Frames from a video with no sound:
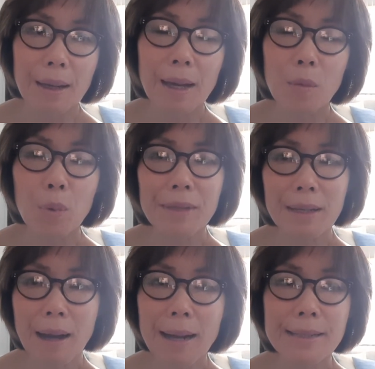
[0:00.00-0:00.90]
and with the
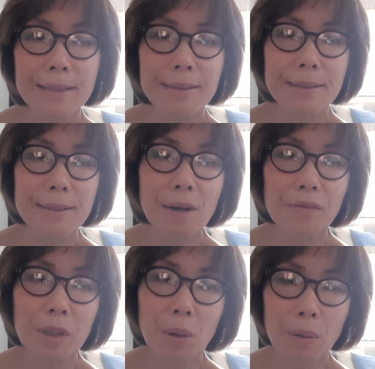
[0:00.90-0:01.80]
guidance
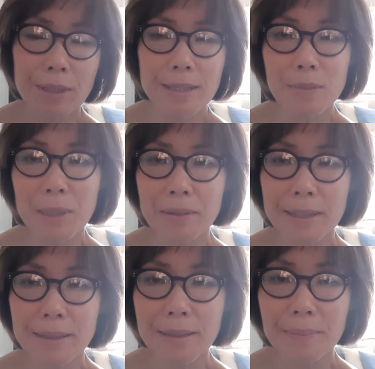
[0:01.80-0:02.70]
of the Holy
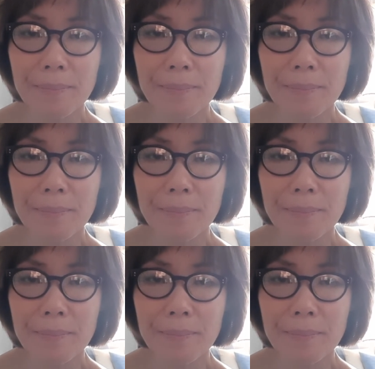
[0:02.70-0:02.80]
Spirit.